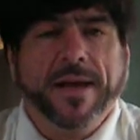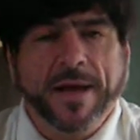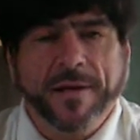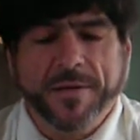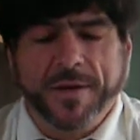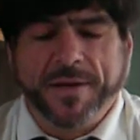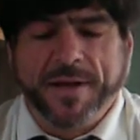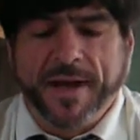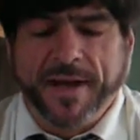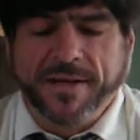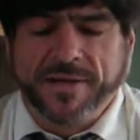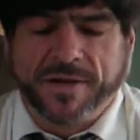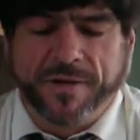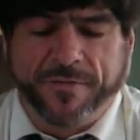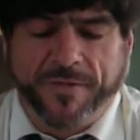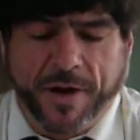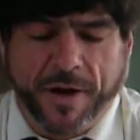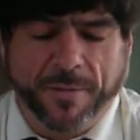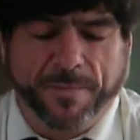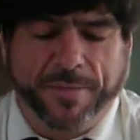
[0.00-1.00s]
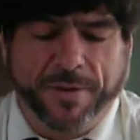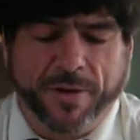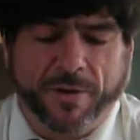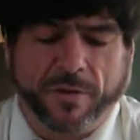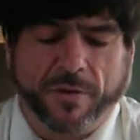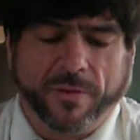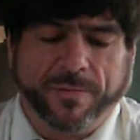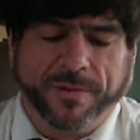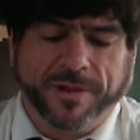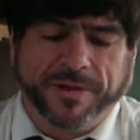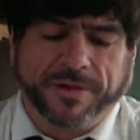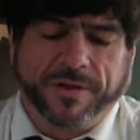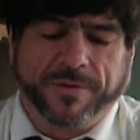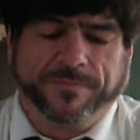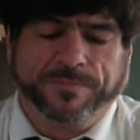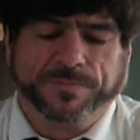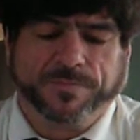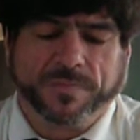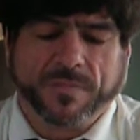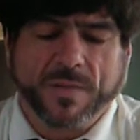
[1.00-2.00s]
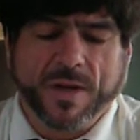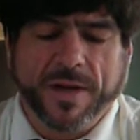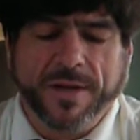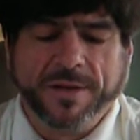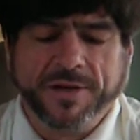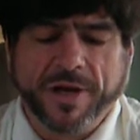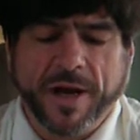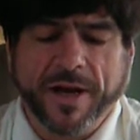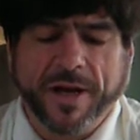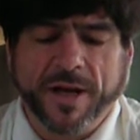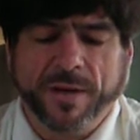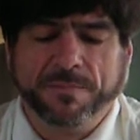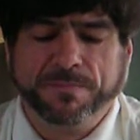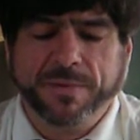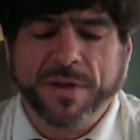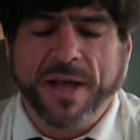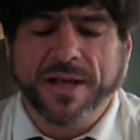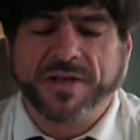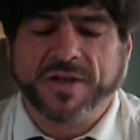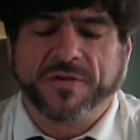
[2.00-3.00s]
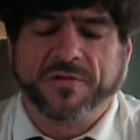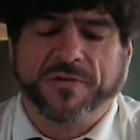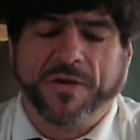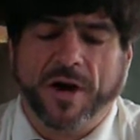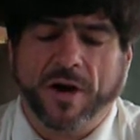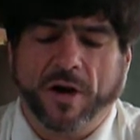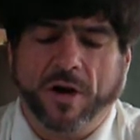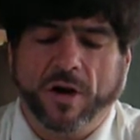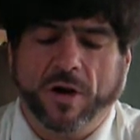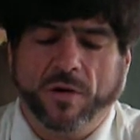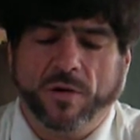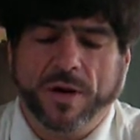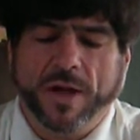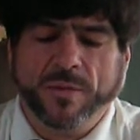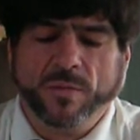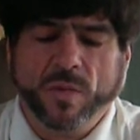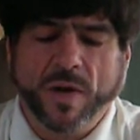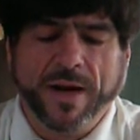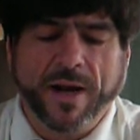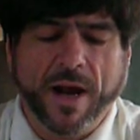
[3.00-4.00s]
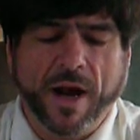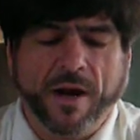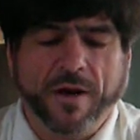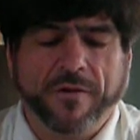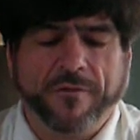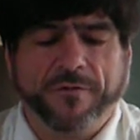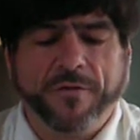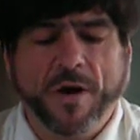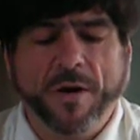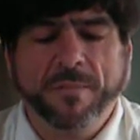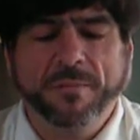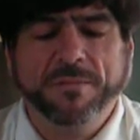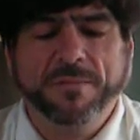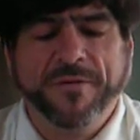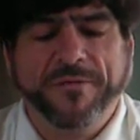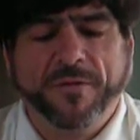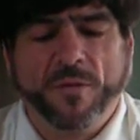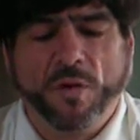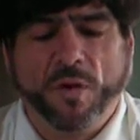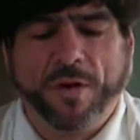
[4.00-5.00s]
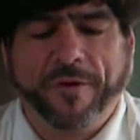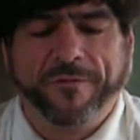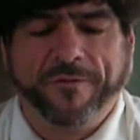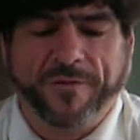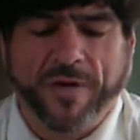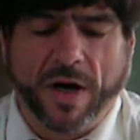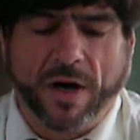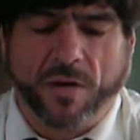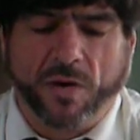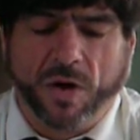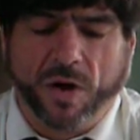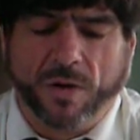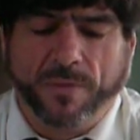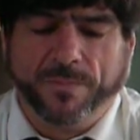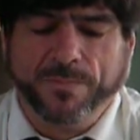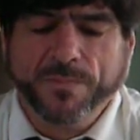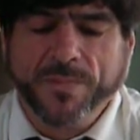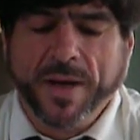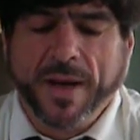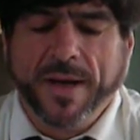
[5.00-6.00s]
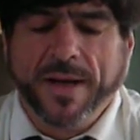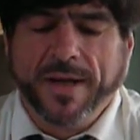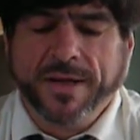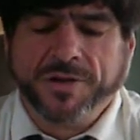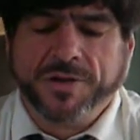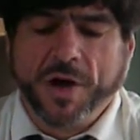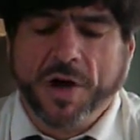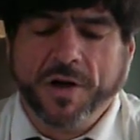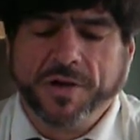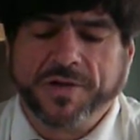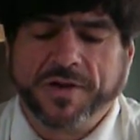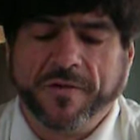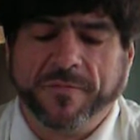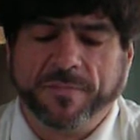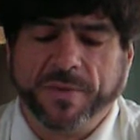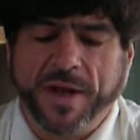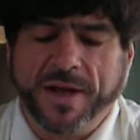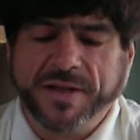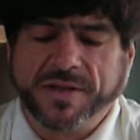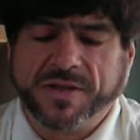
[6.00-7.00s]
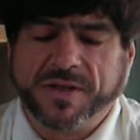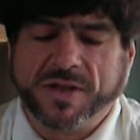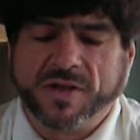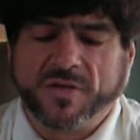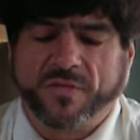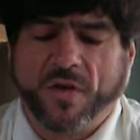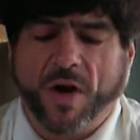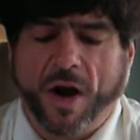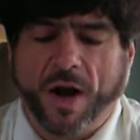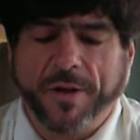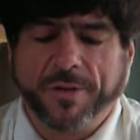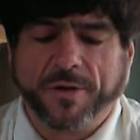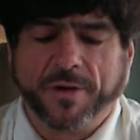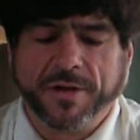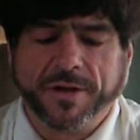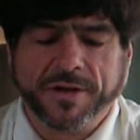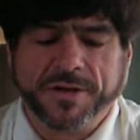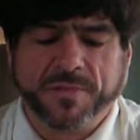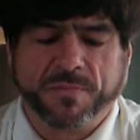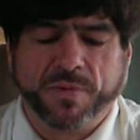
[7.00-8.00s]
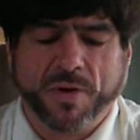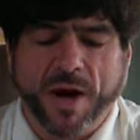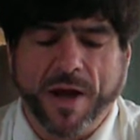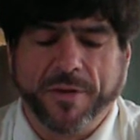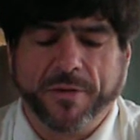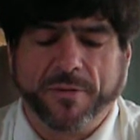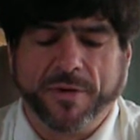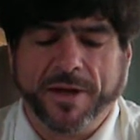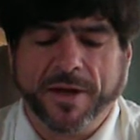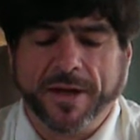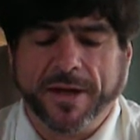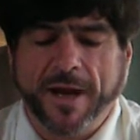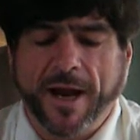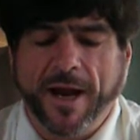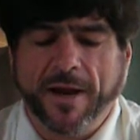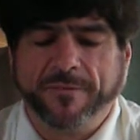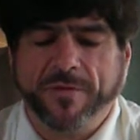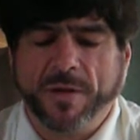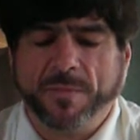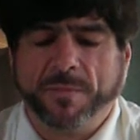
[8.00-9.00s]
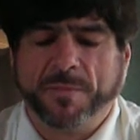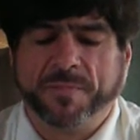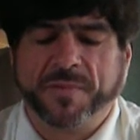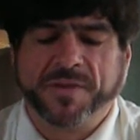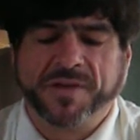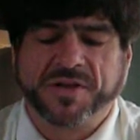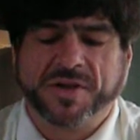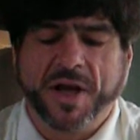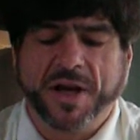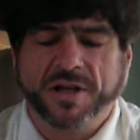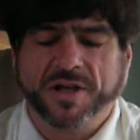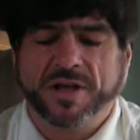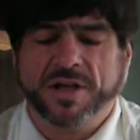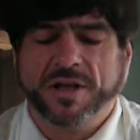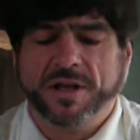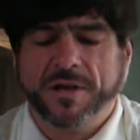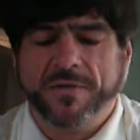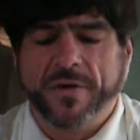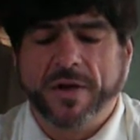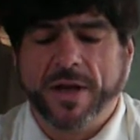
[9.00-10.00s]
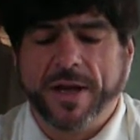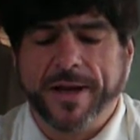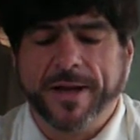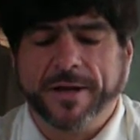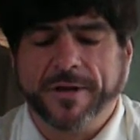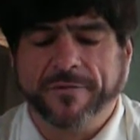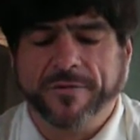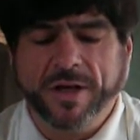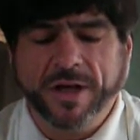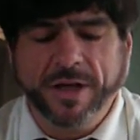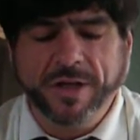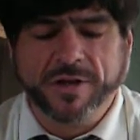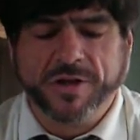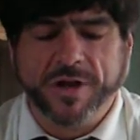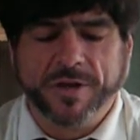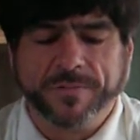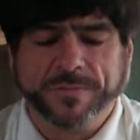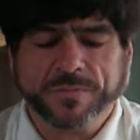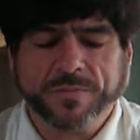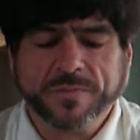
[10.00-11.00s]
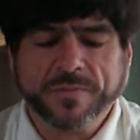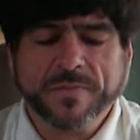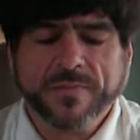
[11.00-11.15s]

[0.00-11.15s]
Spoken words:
in the days of their pilgrimage. And Jacob blessed Pharaoh, and went out from before Pharaoh. Joseph placed his father and his brethren, and gave them a possession in the land of Egypt,